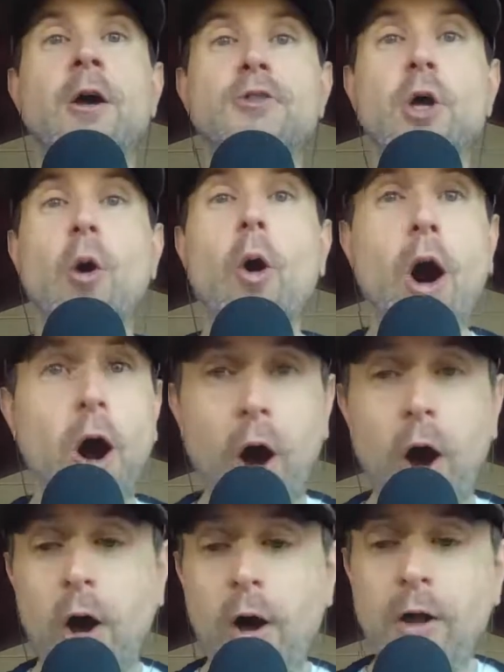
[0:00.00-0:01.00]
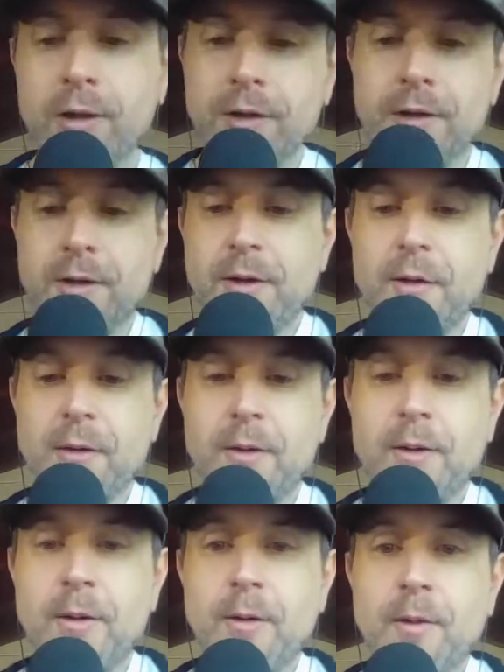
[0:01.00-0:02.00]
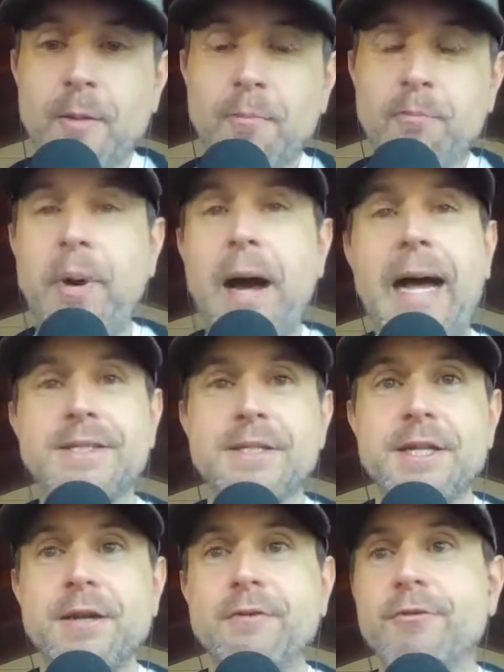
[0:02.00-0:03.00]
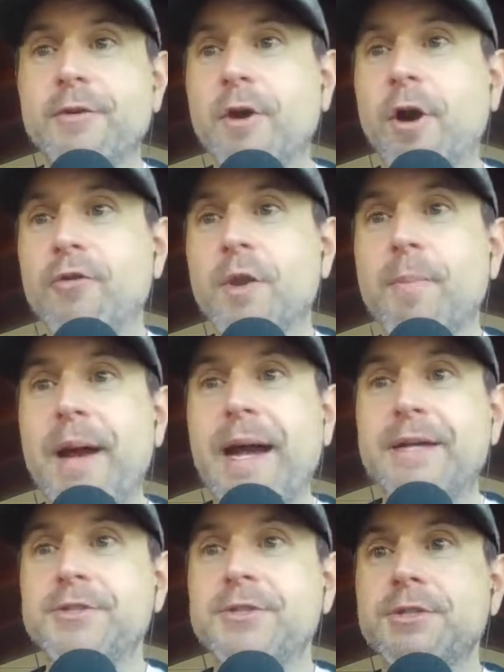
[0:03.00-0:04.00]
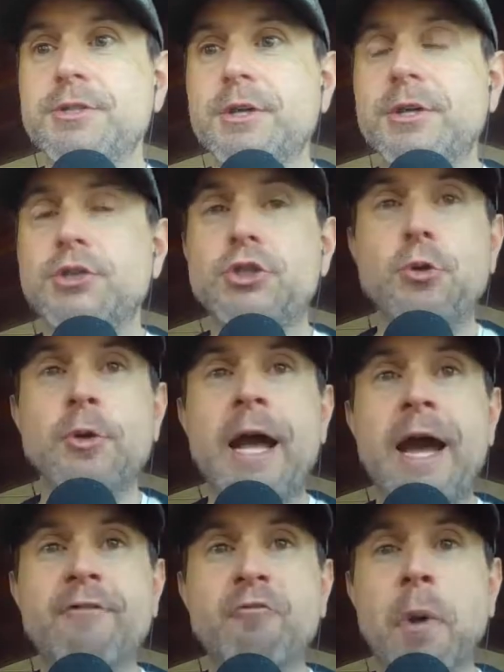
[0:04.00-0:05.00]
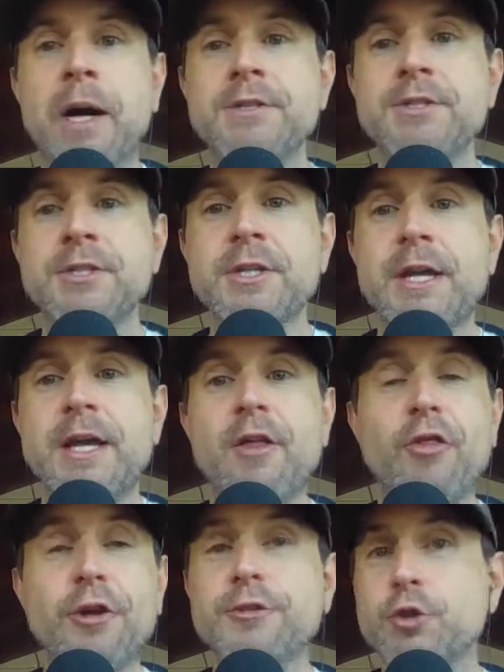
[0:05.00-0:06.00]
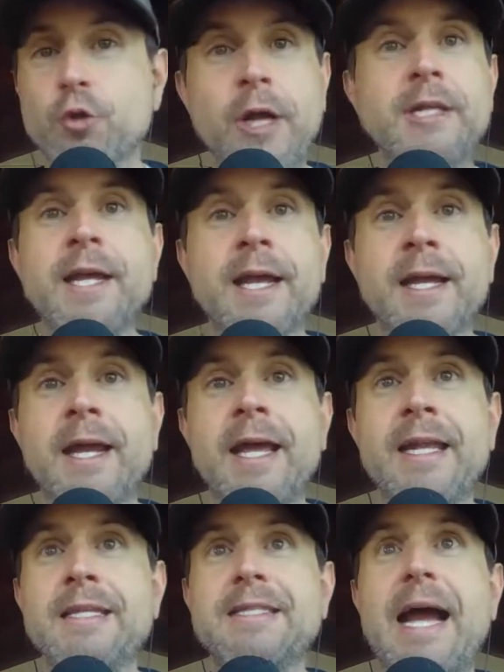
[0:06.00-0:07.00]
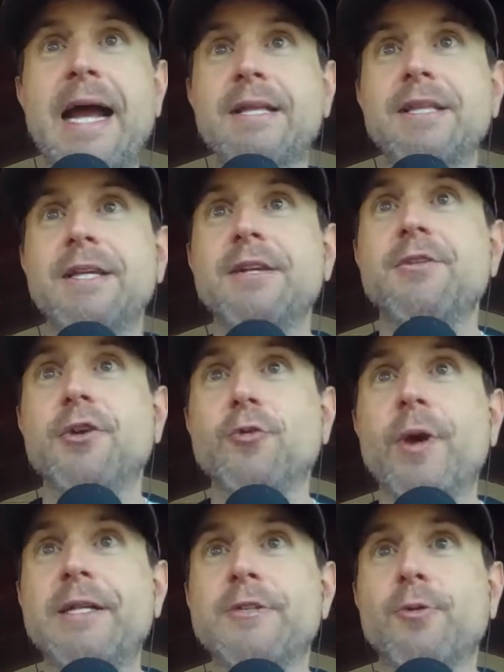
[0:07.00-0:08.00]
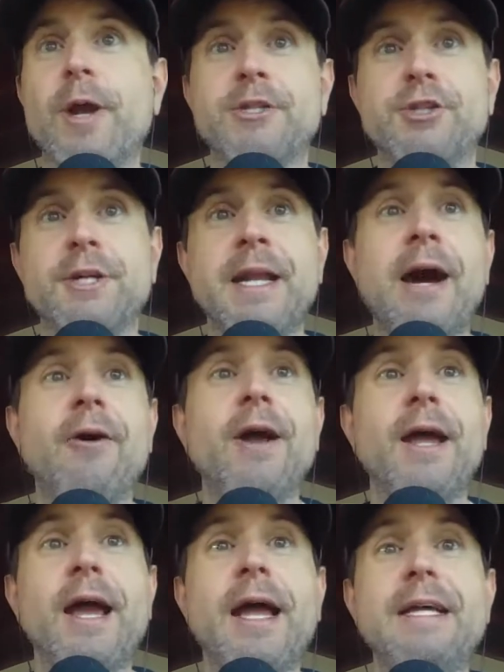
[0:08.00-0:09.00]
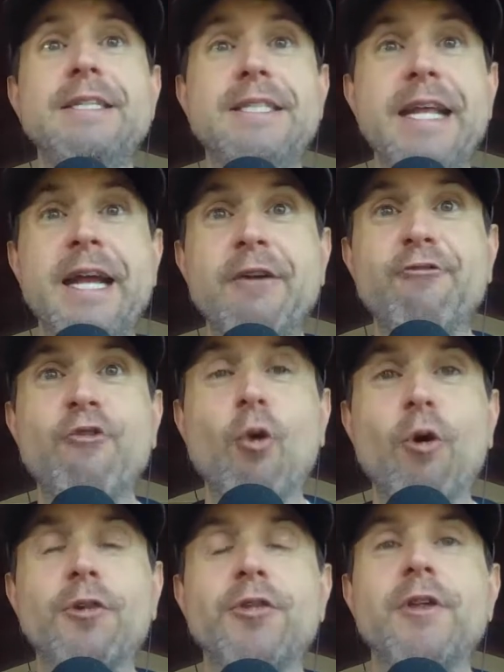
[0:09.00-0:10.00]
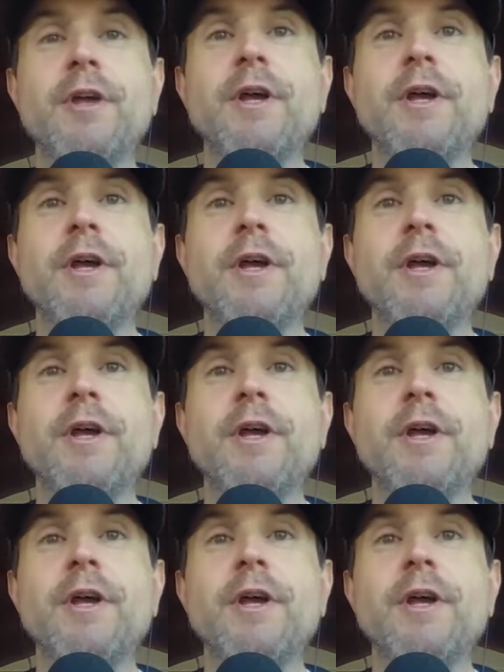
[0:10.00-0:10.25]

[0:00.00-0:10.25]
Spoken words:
So all positive over the past 2.5 months. They're trending in exactly the right direction. Now, sitting at 4th,